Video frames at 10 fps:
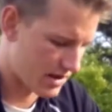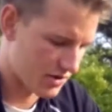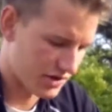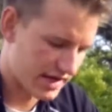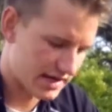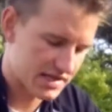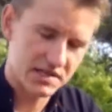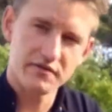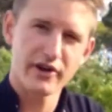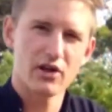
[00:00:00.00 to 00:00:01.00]
You need to
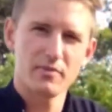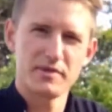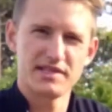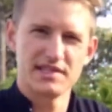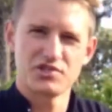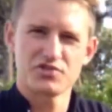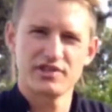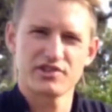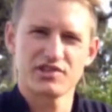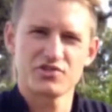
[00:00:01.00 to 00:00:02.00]
develop this
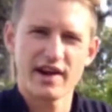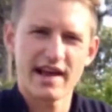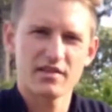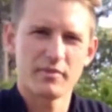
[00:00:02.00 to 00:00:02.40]
intrinsic strength